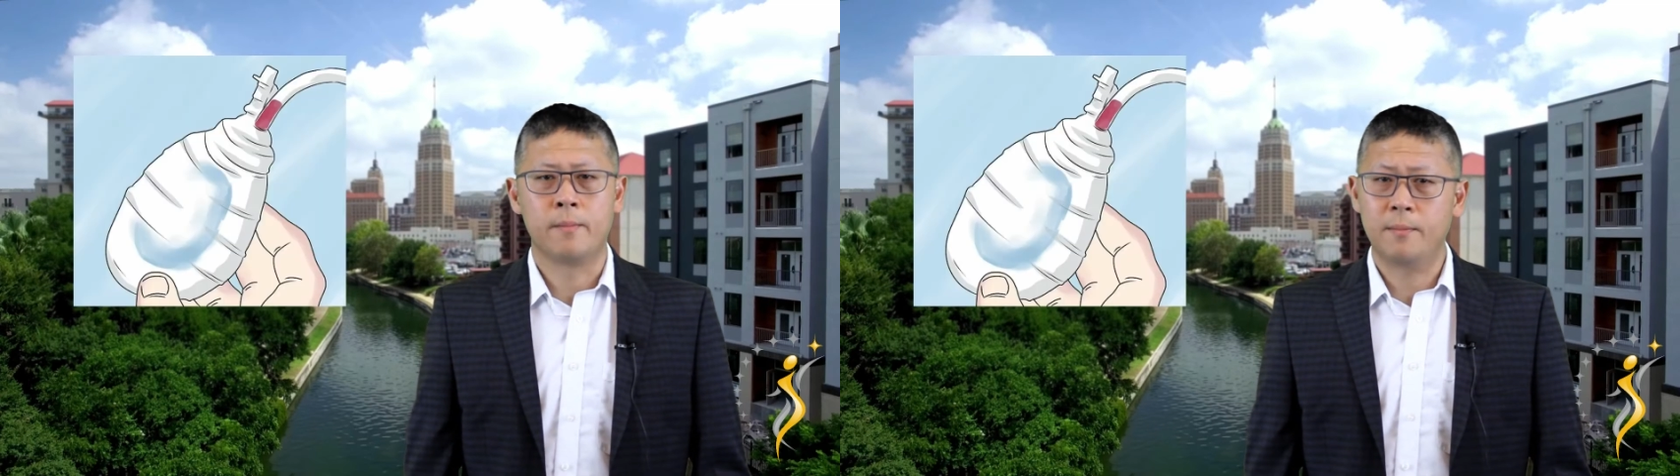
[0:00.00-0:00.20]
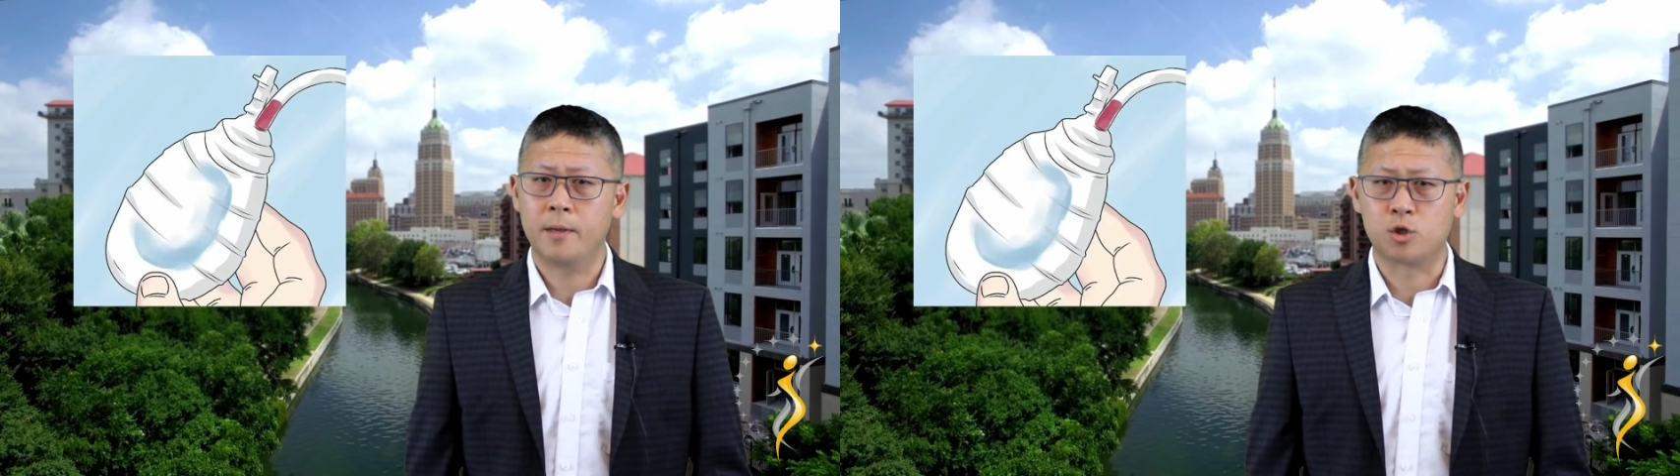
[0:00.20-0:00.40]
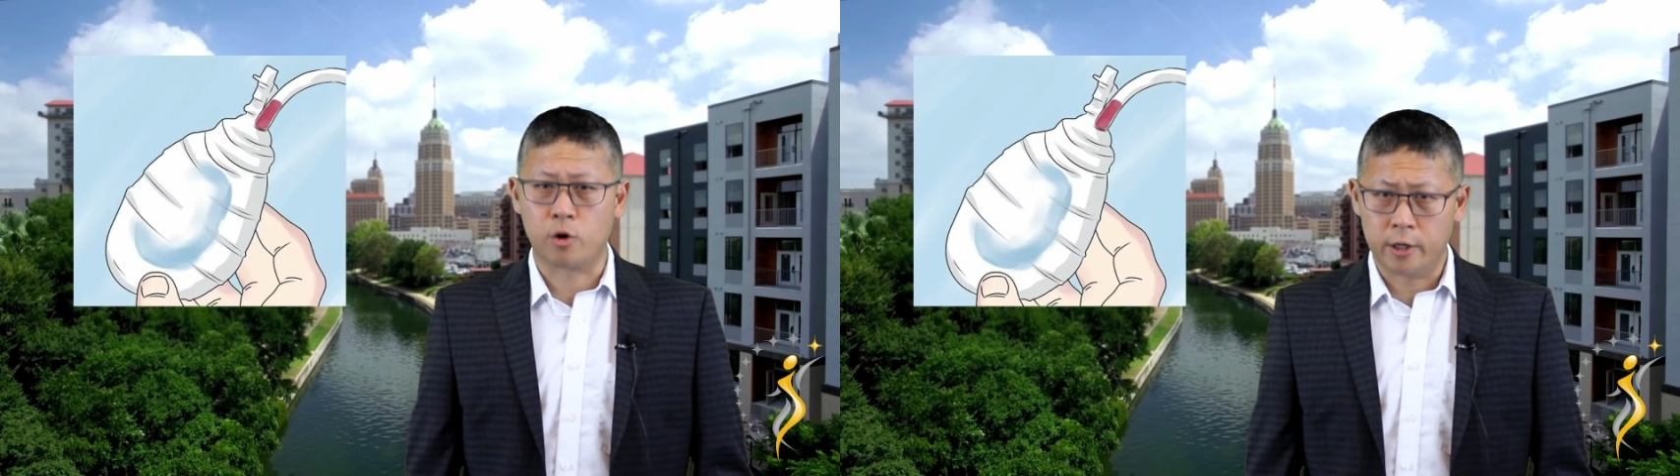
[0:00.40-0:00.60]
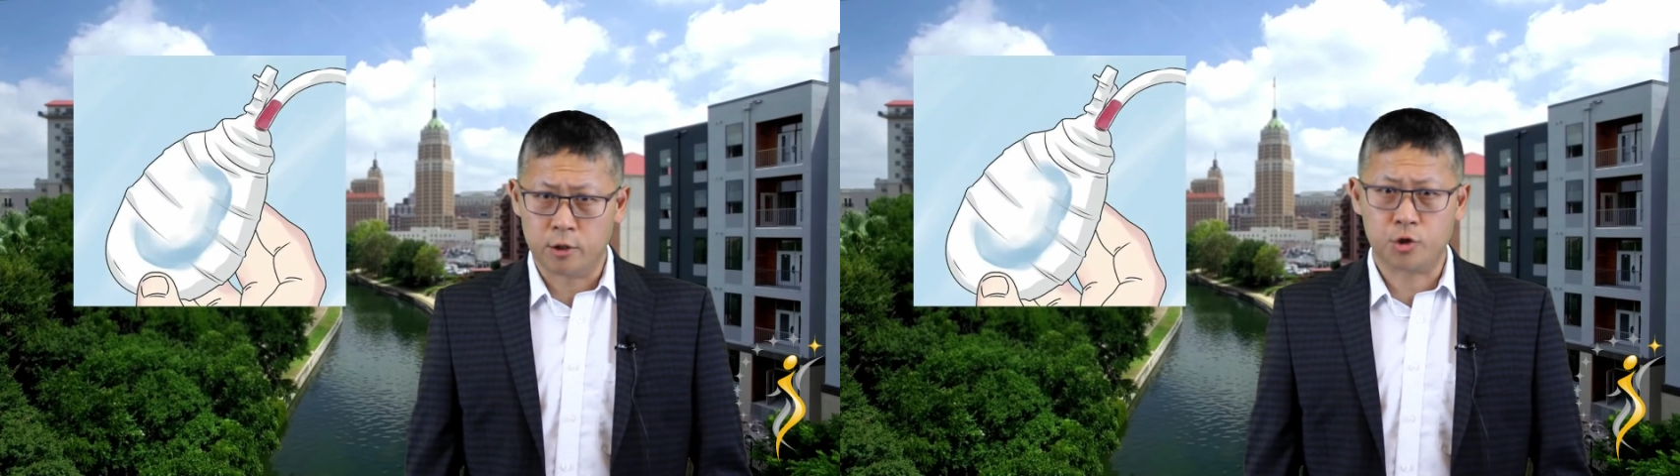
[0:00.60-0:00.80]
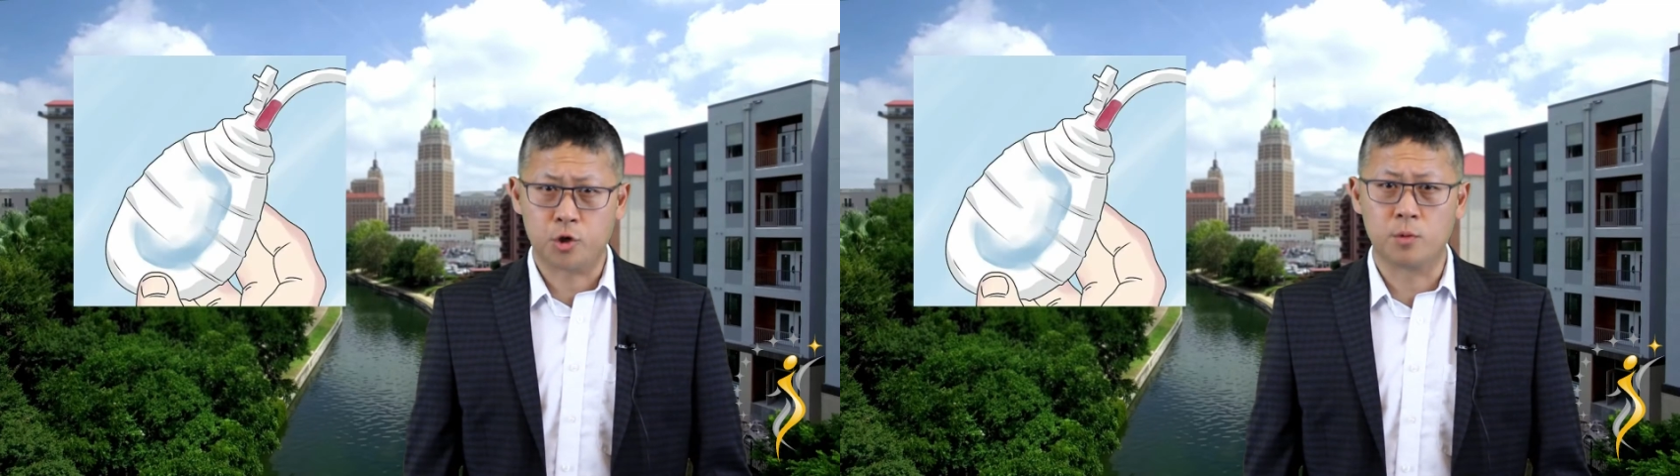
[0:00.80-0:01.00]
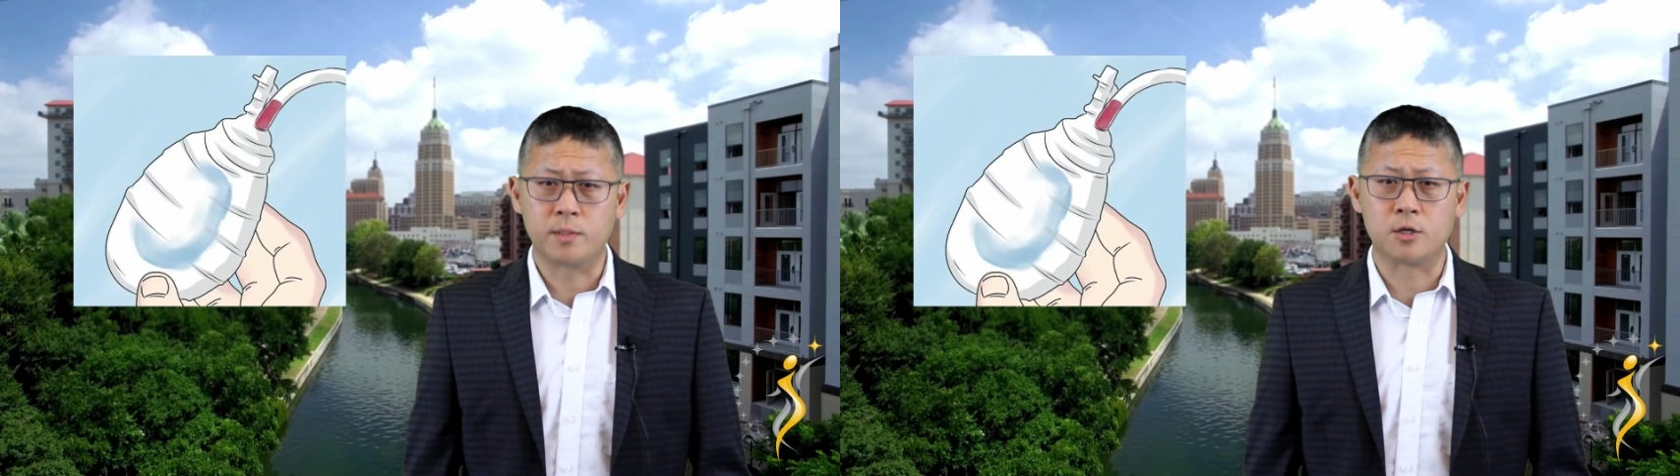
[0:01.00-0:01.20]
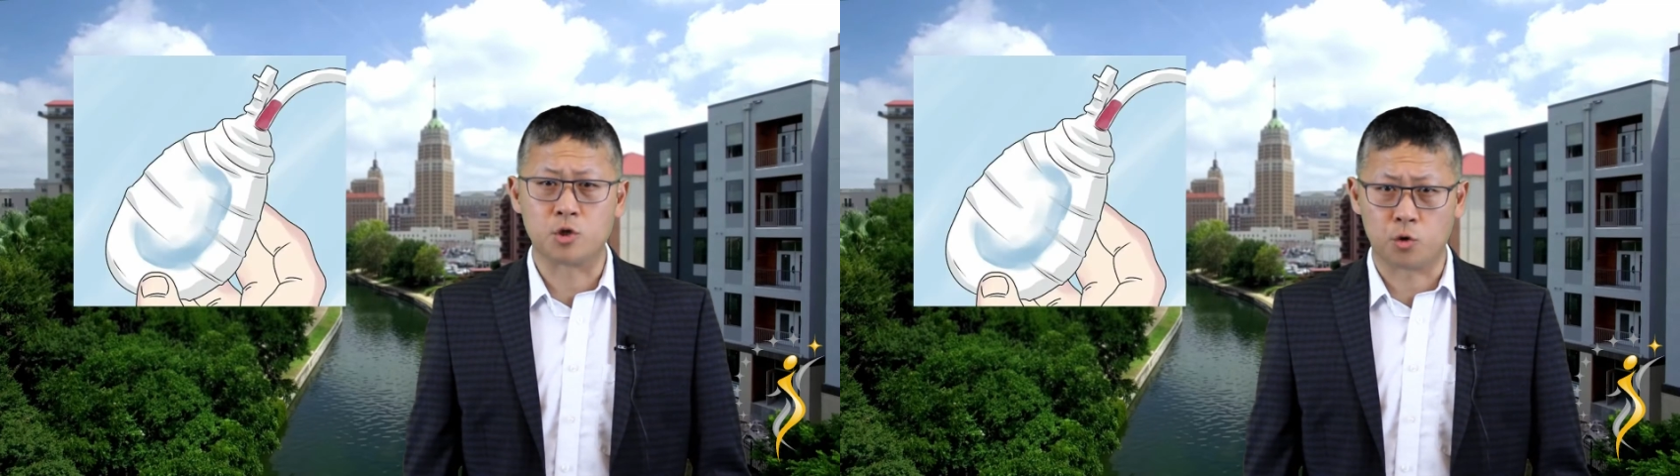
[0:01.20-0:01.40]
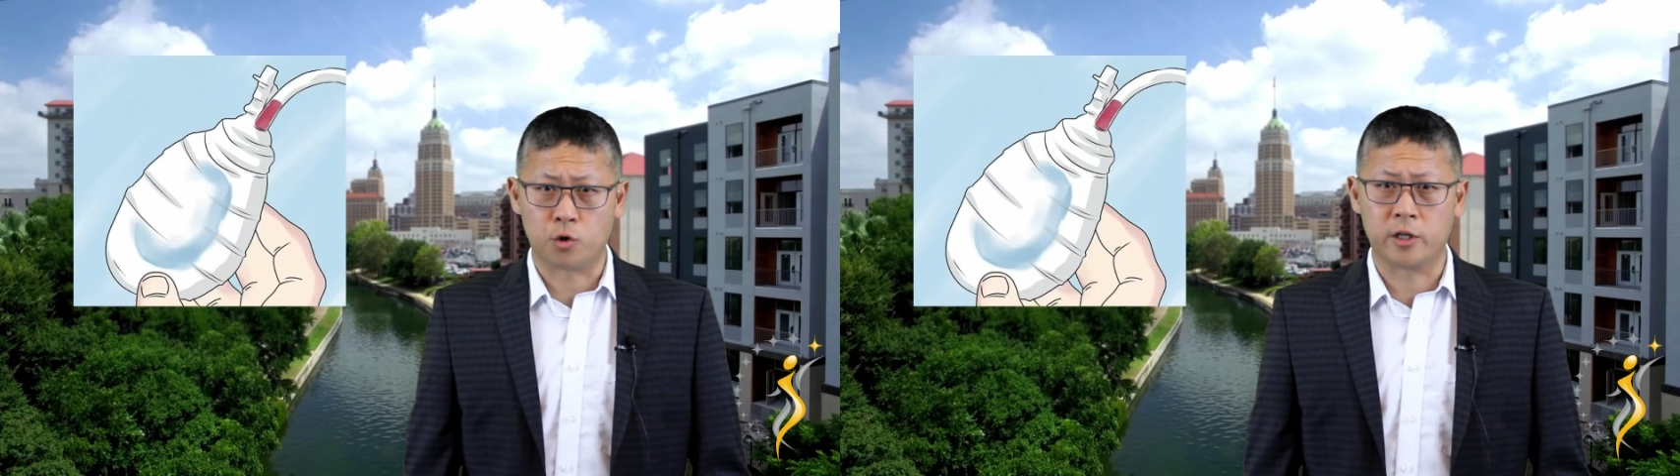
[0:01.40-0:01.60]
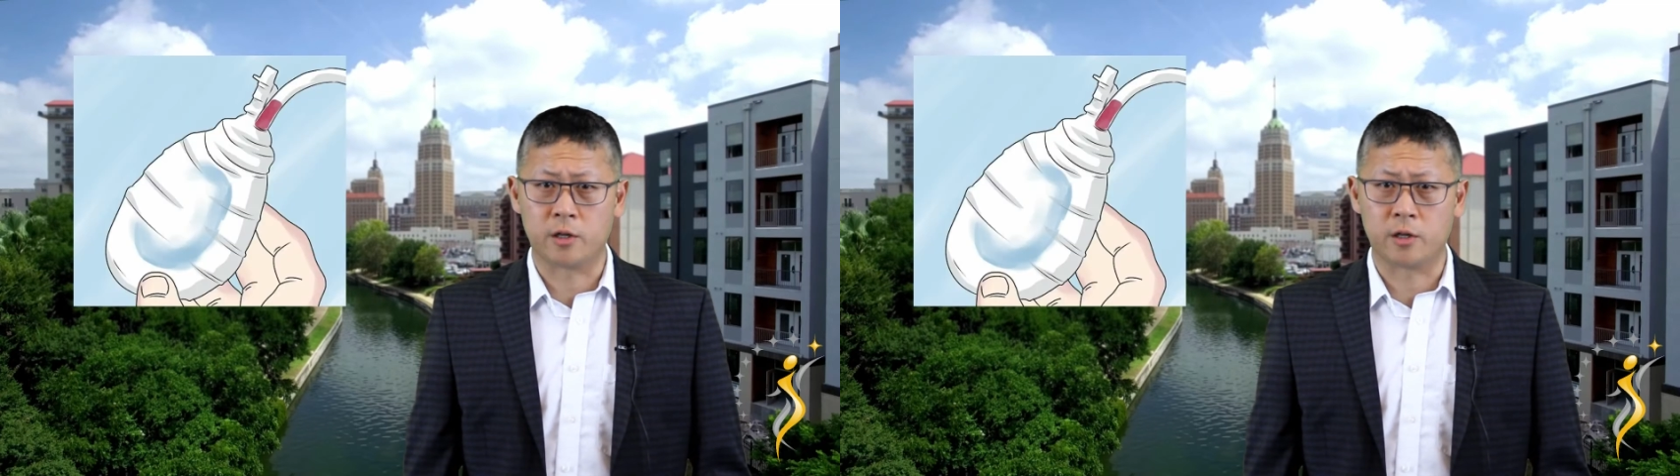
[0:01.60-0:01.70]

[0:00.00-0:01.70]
may be drainage tubes inserted